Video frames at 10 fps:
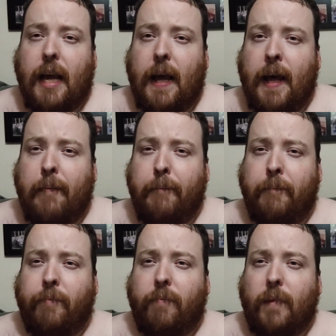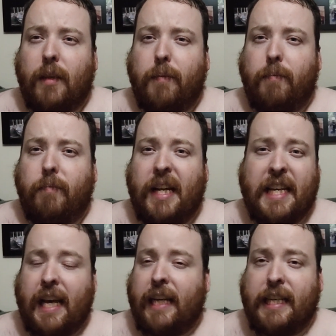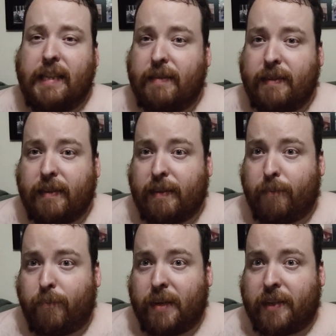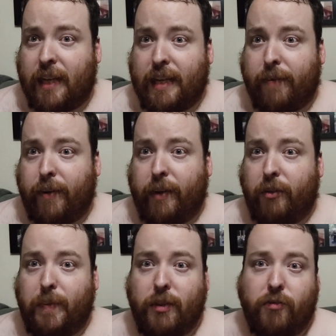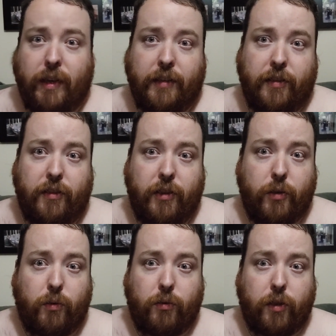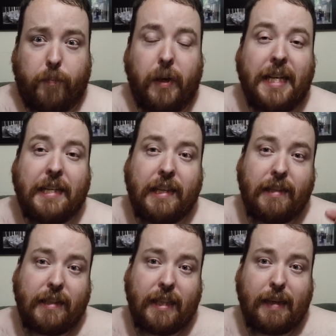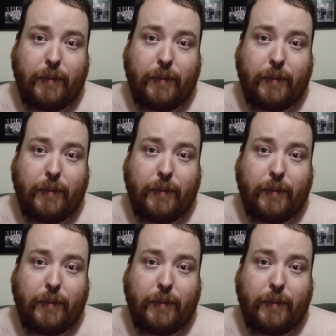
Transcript: And, yeah, he's basically found out to be a traitor to the Order. But he does...